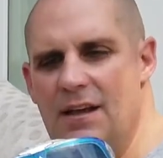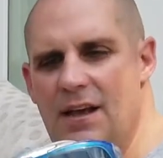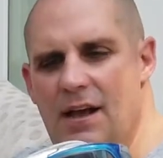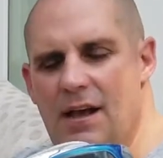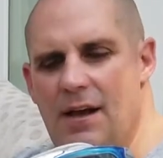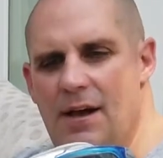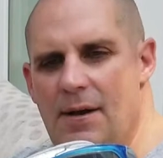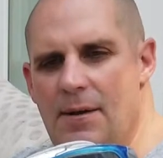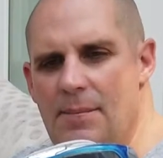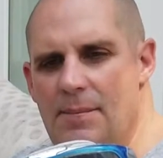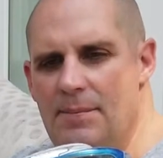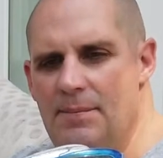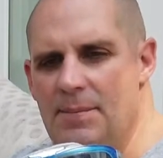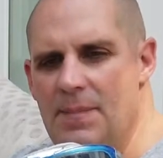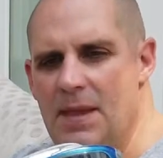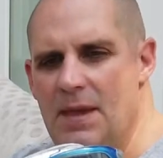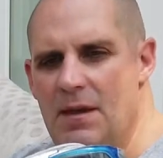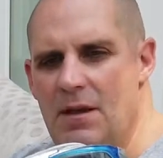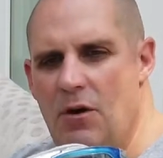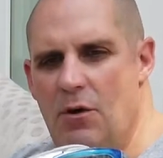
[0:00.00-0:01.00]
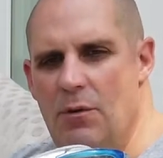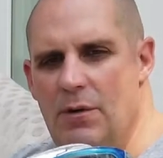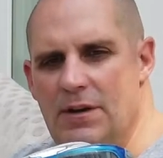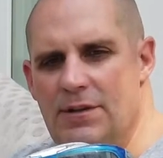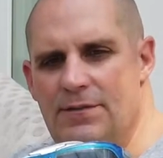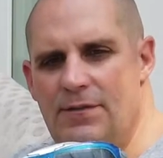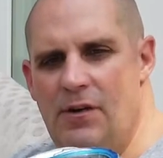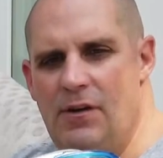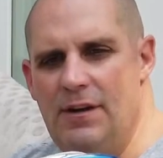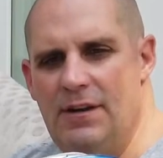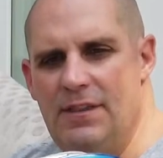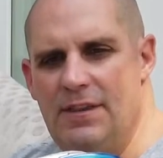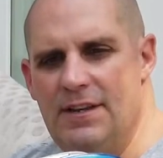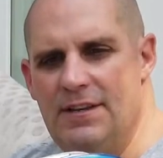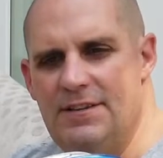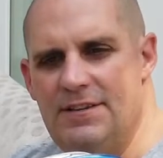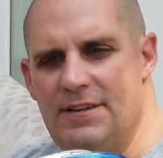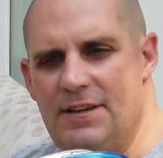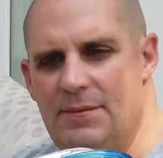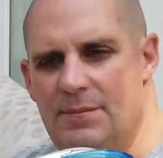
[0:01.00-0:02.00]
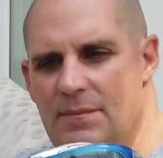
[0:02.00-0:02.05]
I always find that